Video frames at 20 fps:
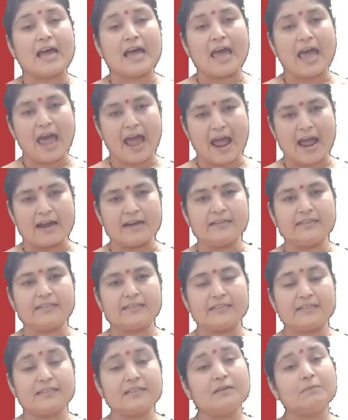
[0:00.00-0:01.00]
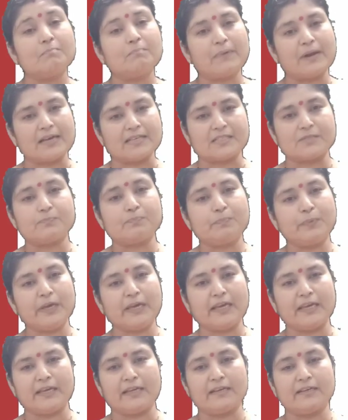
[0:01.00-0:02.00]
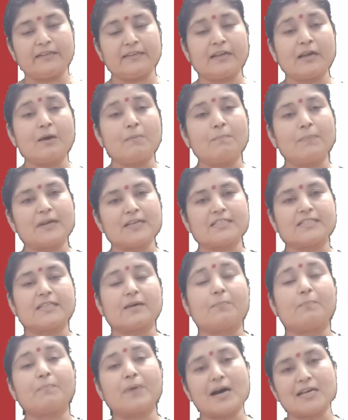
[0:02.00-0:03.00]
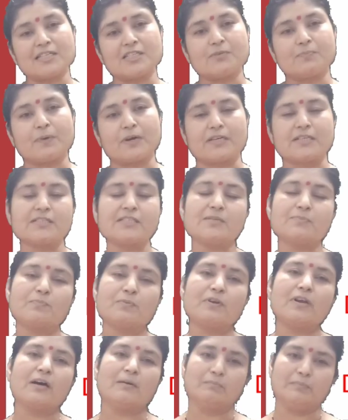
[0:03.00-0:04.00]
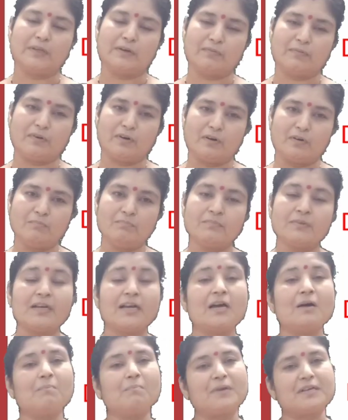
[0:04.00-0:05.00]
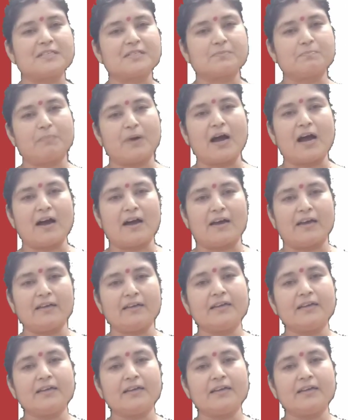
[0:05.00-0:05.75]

had plus been plus the past participle of the form plus by